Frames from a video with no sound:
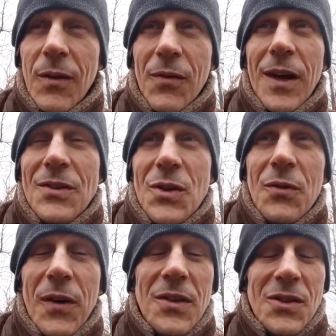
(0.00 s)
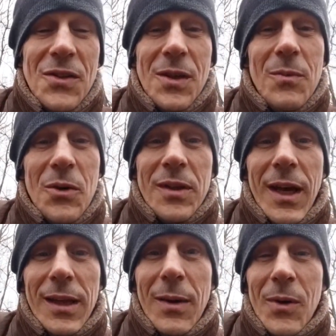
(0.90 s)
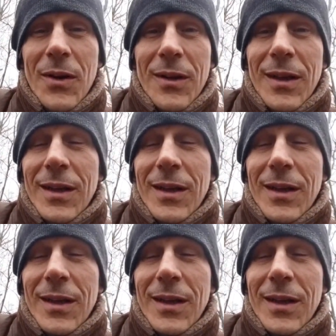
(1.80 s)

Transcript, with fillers: face he faces similar dilemma